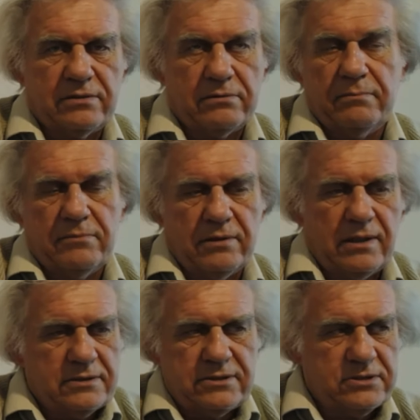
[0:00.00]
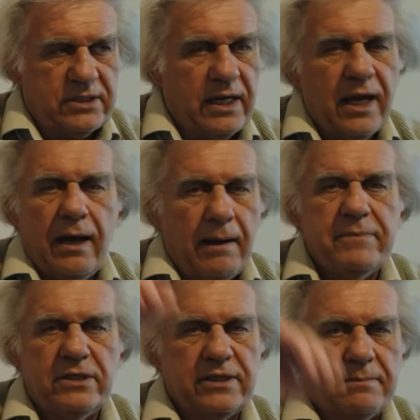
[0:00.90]
or more, let's just say a
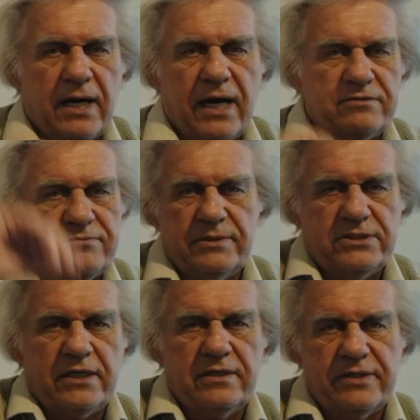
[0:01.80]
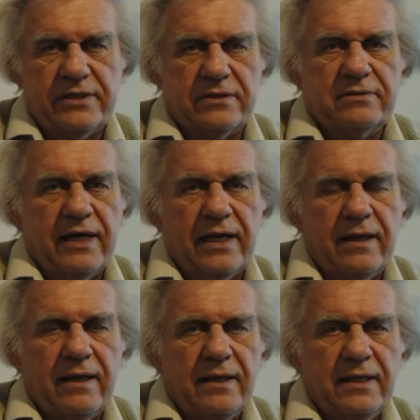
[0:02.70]
million miles from the center of the Earth, right?
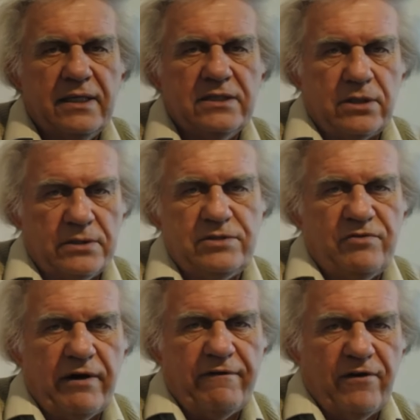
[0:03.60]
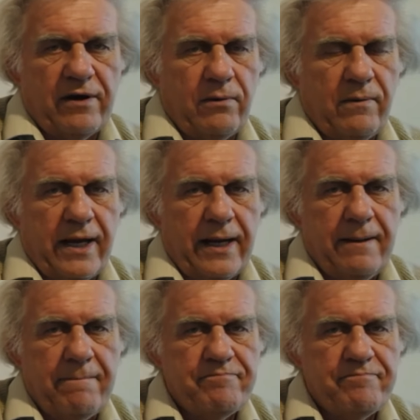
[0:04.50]
So he's very far away